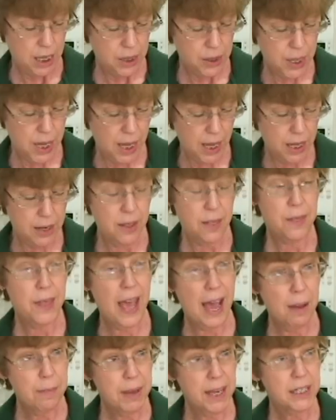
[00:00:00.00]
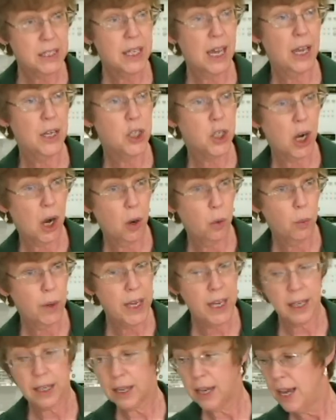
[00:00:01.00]
then that makes that jar
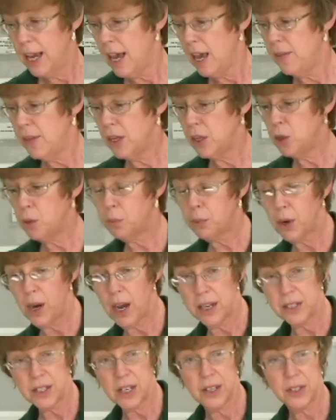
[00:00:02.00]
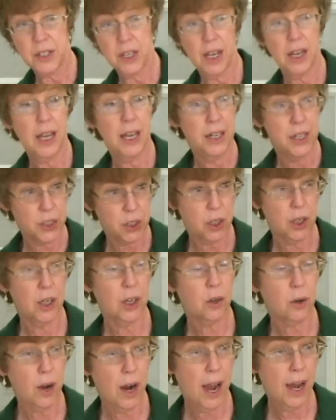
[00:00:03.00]
weak, and then you process it, and it's going
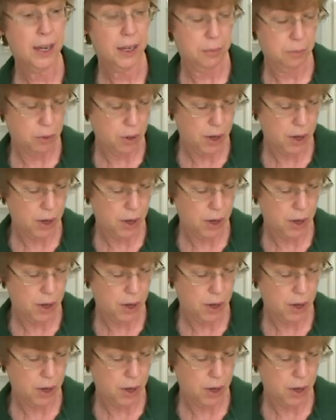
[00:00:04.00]
to crack and